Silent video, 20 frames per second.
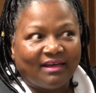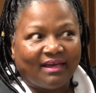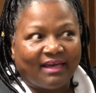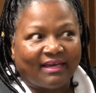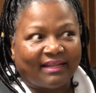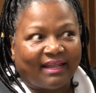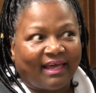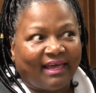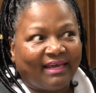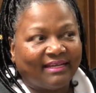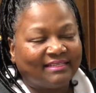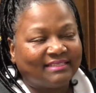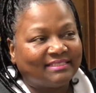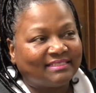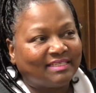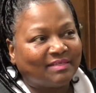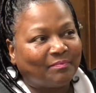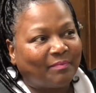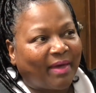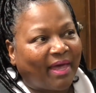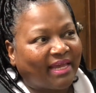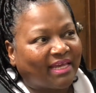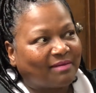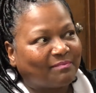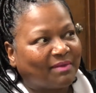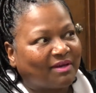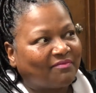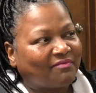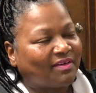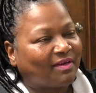And I had to sit back,
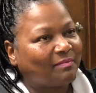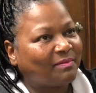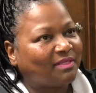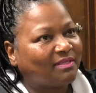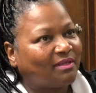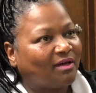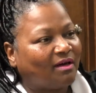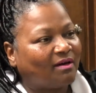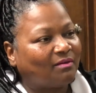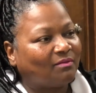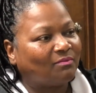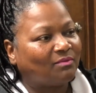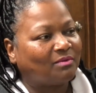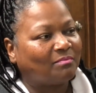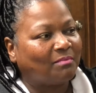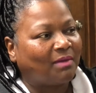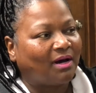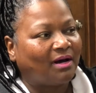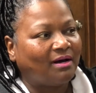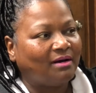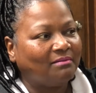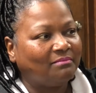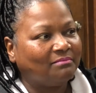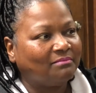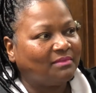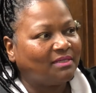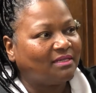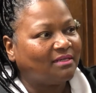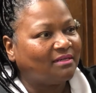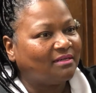and my family thought, well, Mom,
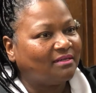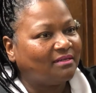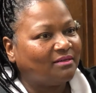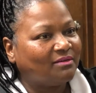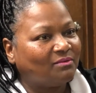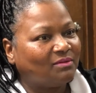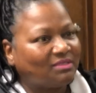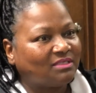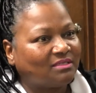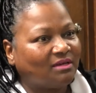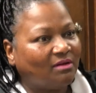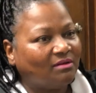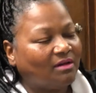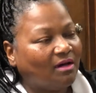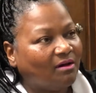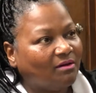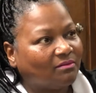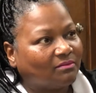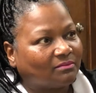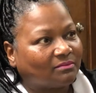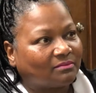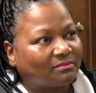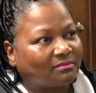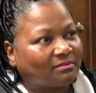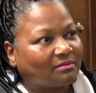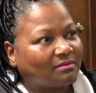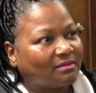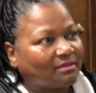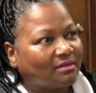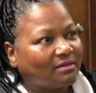what's going on?
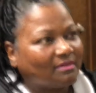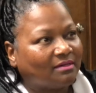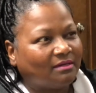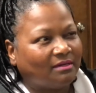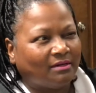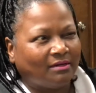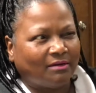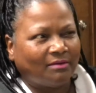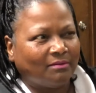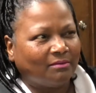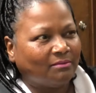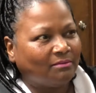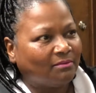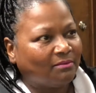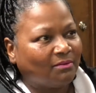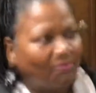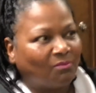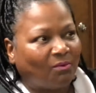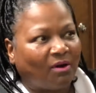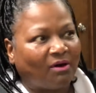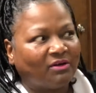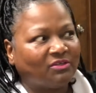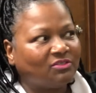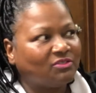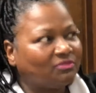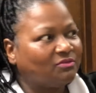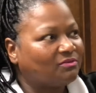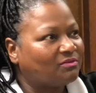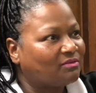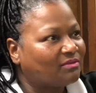You know, why aren't
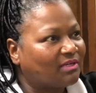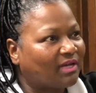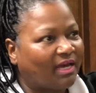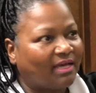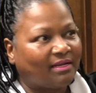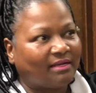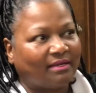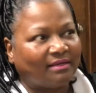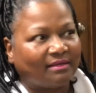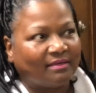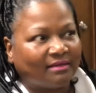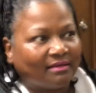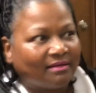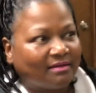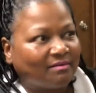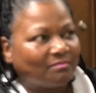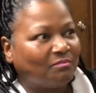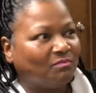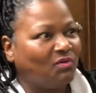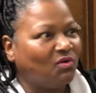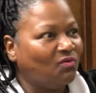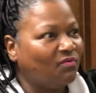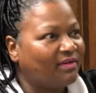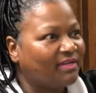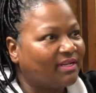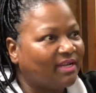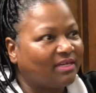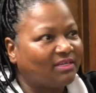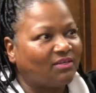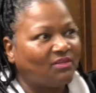you kind of
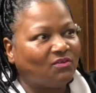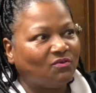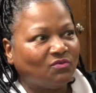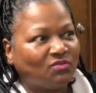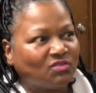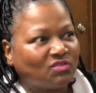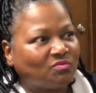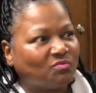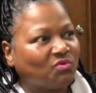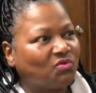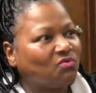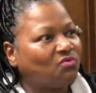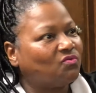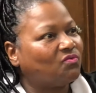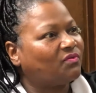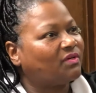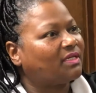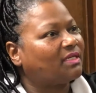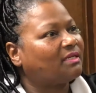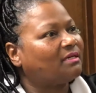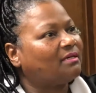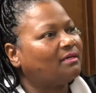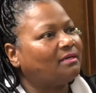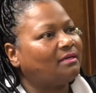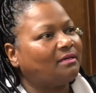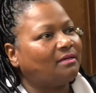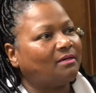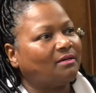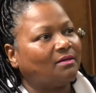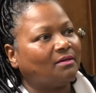moving like you used to move? And
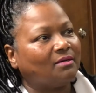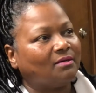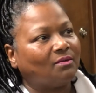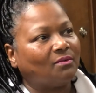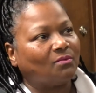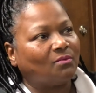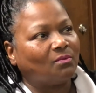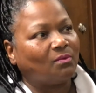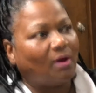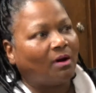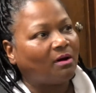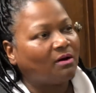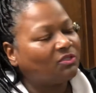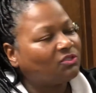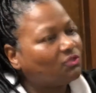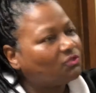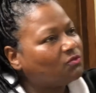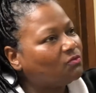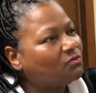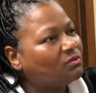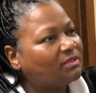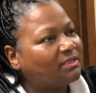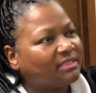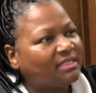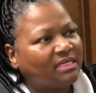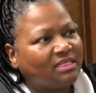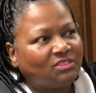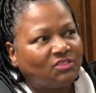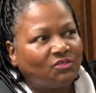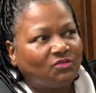why aren't you doing the
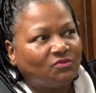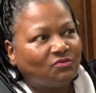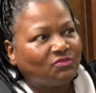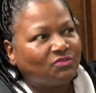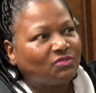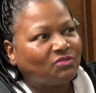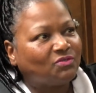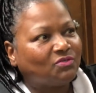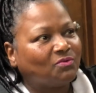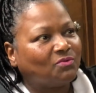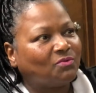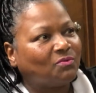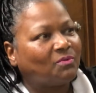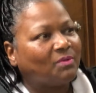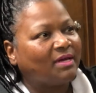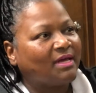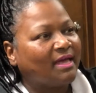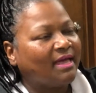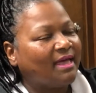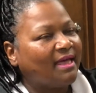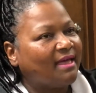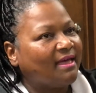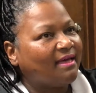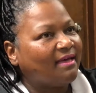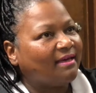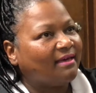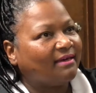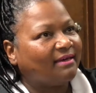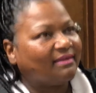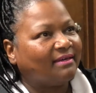things you used to do?
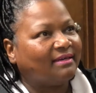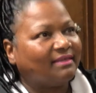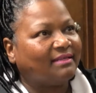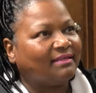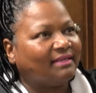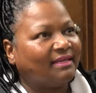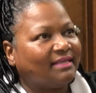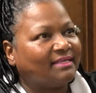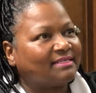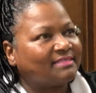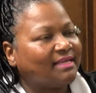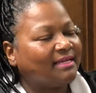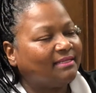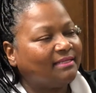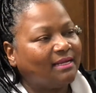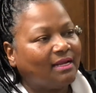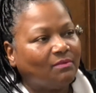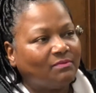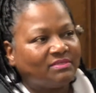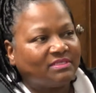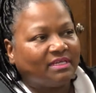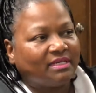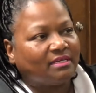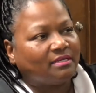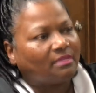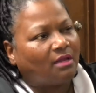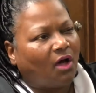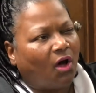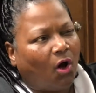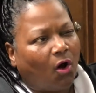And it's not that I was
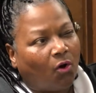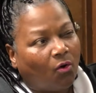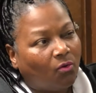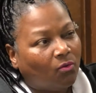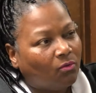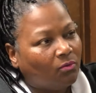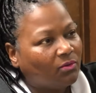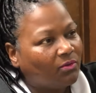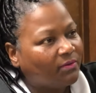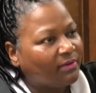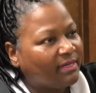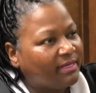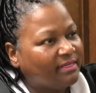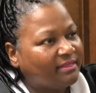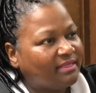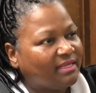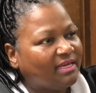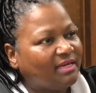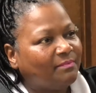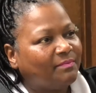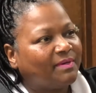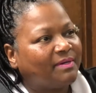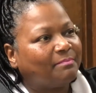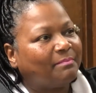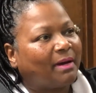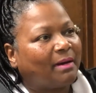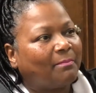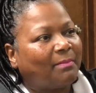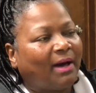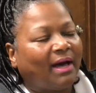getting old or anything, but
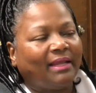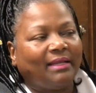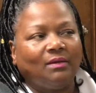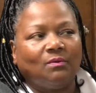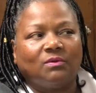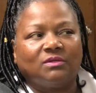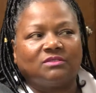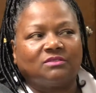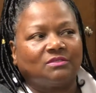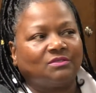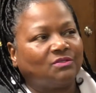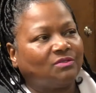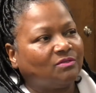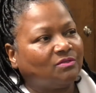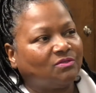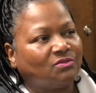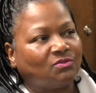my body wasn't